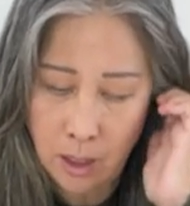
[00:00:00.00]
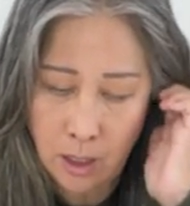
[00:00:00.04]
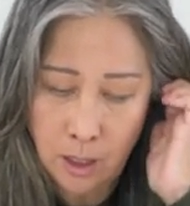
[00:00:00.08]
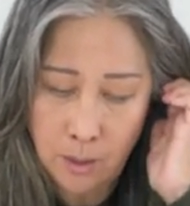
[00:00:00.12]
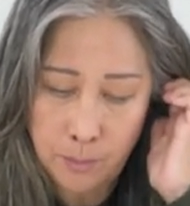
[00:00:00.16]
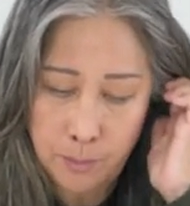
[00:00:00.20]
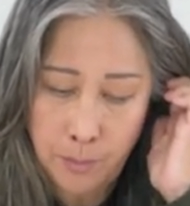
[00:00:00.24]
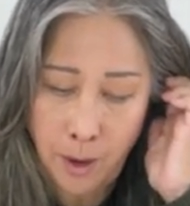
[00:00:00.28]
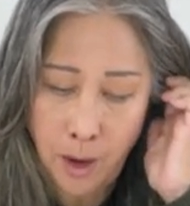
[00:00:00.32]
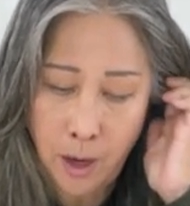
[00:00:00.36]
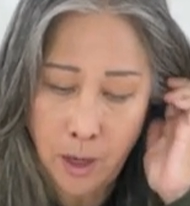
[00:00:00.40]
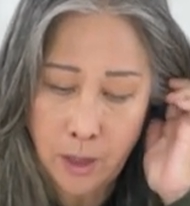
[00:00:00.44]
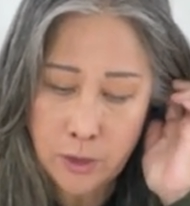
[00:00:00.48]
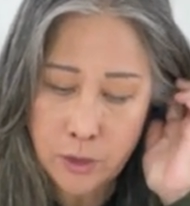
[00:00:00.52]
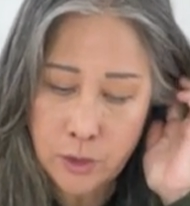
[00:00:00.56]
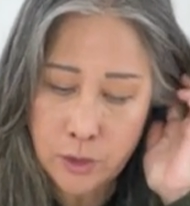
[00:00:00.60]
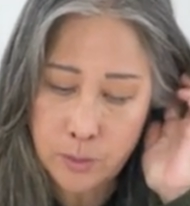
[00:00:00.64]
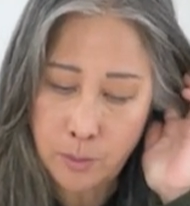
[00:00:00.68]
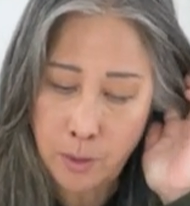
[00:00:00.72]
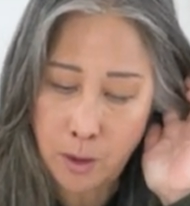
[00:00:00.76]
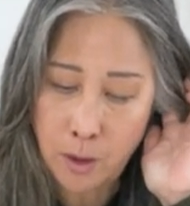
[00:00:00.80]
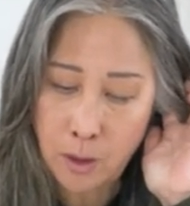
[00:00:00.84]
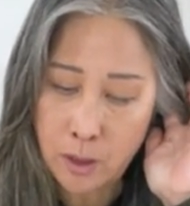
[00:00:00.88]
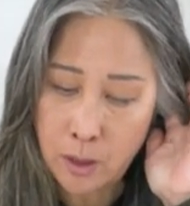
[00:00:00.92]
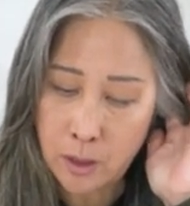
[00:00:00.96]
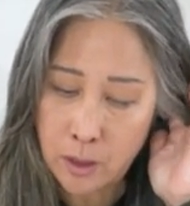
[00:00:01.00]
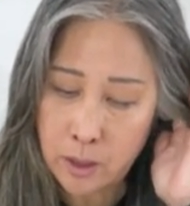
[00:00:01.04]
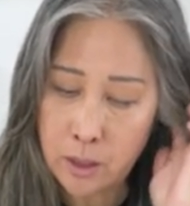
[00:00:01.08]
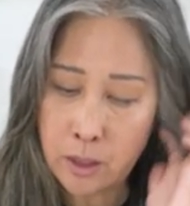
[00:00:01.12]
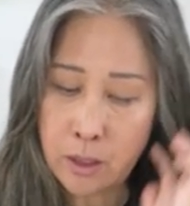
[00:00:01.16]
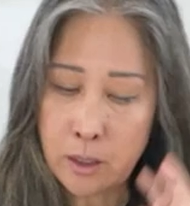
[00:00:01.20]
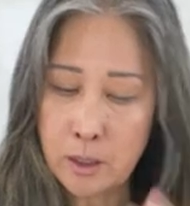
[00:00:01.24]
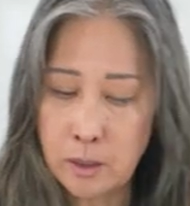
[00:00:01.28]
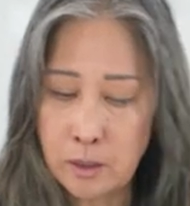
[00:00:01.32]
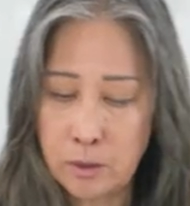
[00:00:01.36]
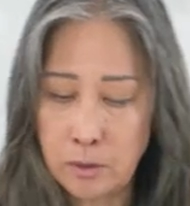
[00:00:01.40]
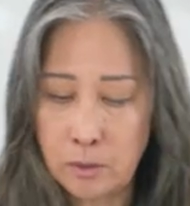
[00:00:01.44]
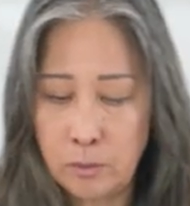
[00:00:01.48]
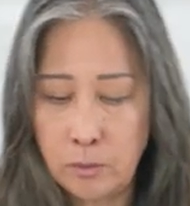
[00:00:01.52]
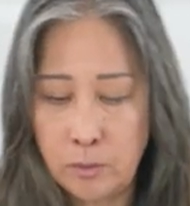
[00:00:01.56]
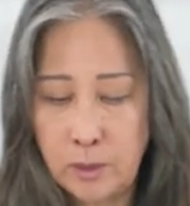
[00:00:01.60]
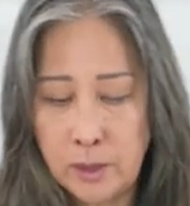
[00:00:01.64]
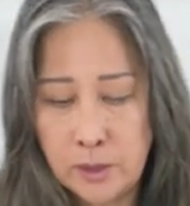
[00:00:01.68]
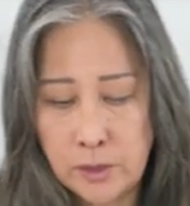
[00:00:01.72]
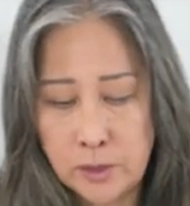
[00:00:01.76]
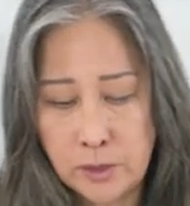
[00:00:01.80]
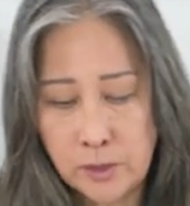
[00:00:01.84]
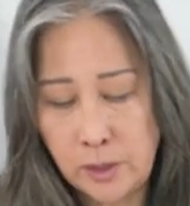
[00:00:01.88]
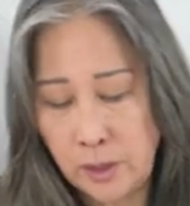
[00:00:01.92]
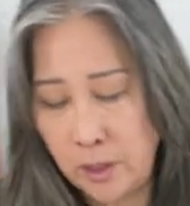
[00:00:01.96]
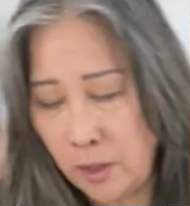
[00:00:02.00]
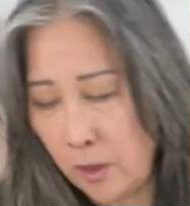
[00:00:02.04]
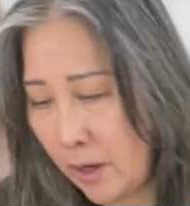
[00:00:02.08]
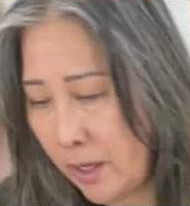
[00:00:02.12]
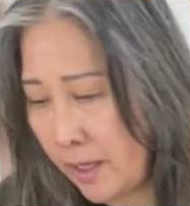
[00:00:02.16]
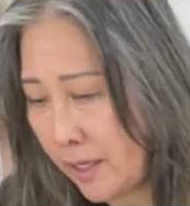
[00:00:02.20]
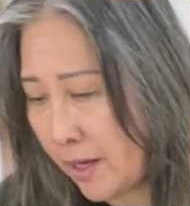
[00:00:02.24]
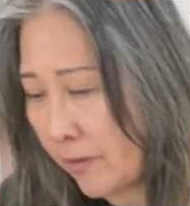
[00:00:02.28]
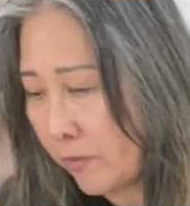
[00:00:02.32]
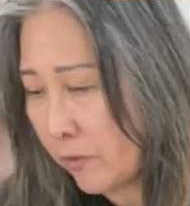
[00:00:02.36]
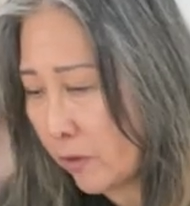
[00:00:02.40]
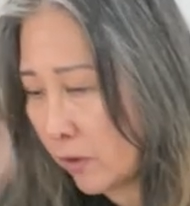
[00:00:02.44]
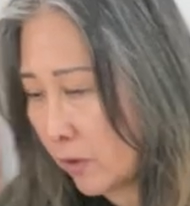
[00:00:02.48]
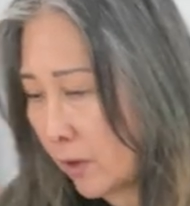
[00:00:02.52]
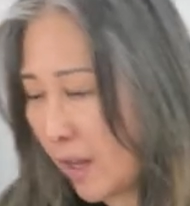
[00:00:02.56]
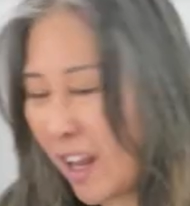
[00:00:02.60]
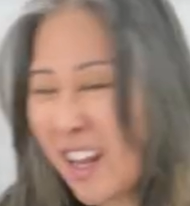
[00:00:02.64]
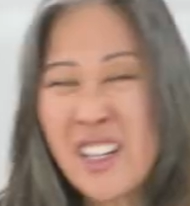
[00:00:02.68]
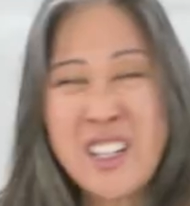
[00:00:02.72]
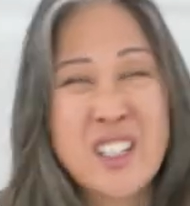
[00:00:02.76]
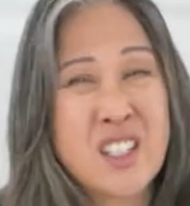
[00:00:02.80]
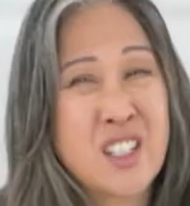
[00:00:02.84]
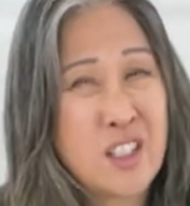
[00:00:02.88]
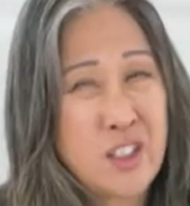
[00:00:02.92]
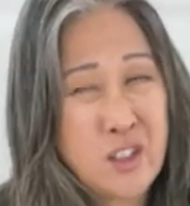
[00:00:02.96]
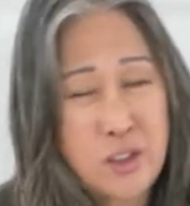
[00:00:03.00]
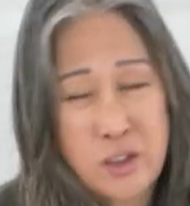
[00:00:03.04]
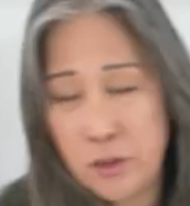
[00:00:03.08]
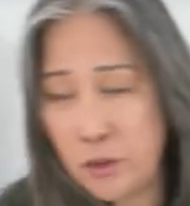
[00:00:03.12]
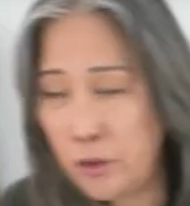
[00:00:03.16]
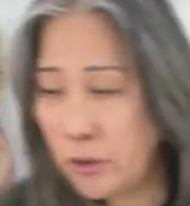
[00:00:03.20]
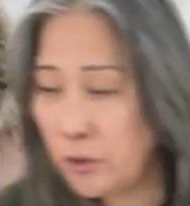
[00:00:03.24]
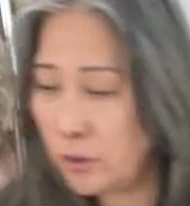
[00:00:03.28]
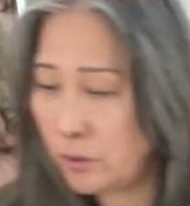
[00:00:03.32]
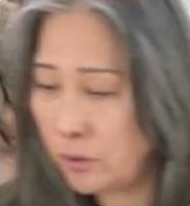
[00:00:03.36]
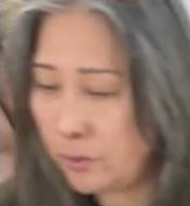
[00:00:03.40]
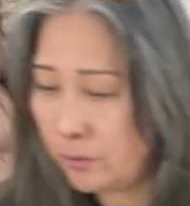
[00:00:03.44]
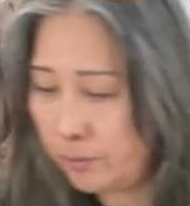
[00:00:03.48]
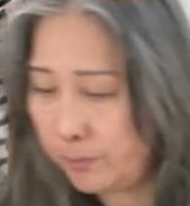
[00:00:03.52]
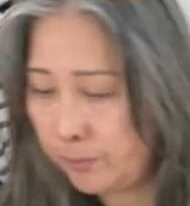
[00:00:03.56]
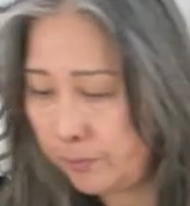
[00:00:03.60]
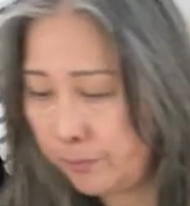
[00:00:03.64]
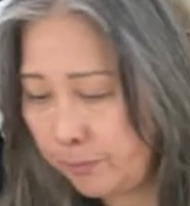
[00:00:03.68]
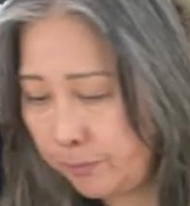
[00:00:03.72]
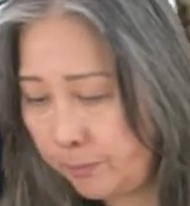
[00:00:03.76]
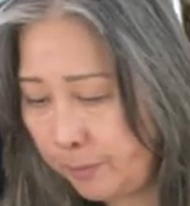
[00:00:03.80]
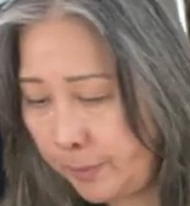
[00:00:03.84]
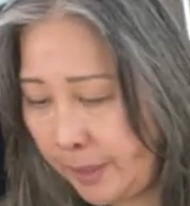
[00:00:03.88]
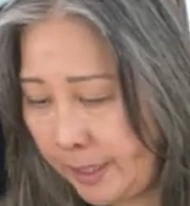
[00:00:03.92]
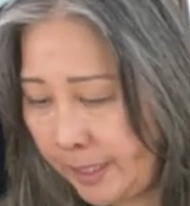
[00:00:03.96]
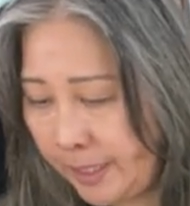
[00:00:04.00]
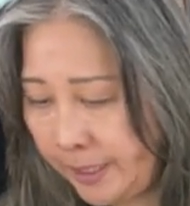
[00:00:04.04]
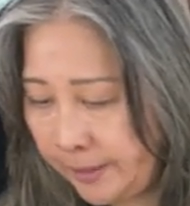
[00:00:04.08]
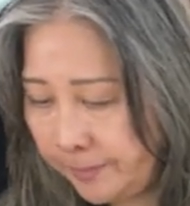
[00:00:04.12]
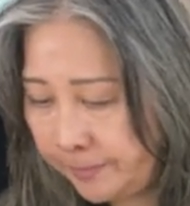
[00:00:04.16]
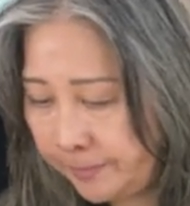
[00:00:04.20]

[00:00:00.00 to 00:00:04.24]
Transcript: Poshmark, which, I never like to do, but,